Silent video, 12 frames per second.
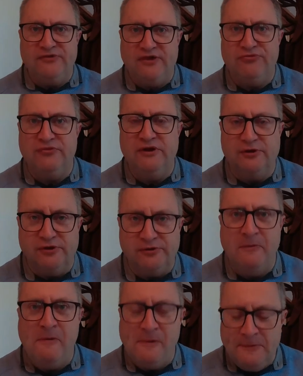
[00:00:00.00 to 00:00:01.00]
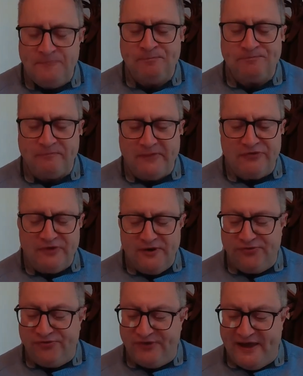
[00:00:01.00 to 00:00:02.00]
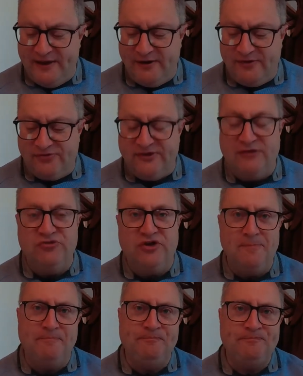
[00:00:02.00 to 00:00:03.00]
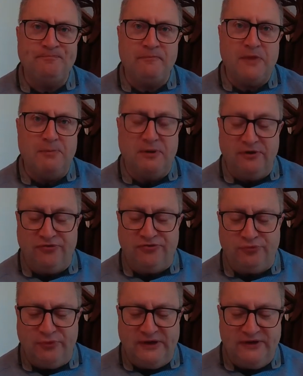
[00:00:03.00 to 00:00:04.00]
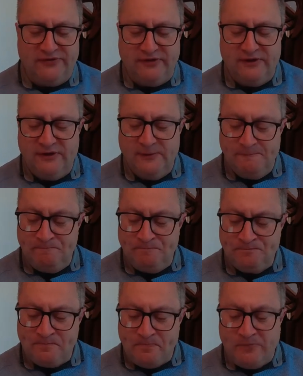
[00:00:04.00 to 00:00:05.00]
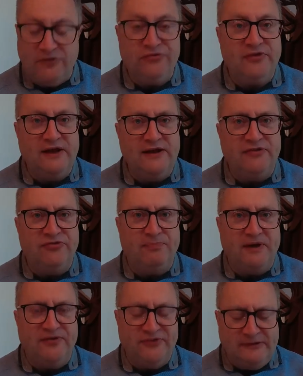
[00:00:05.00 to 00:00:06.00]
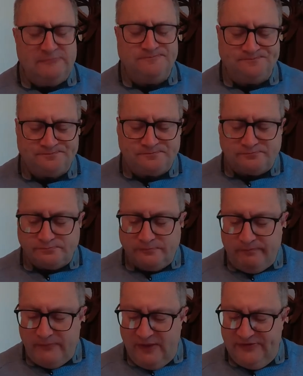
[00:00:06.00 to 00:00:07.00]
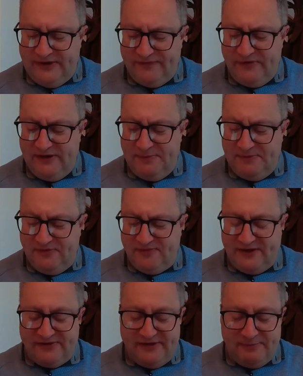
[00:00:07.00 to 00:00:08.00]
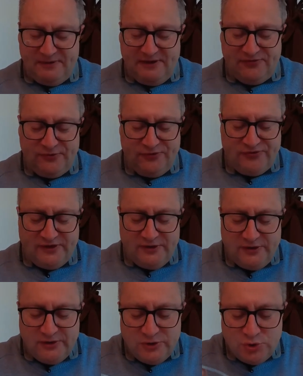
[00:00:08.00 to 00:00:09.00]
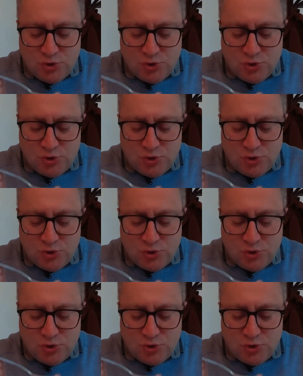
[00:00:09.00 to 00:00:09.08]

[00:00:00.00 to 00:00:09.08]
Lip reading: Tastes really good. It's kind of sour at the same time, but it's sweet, slightly spicy, definitely a bit fatty, but it's also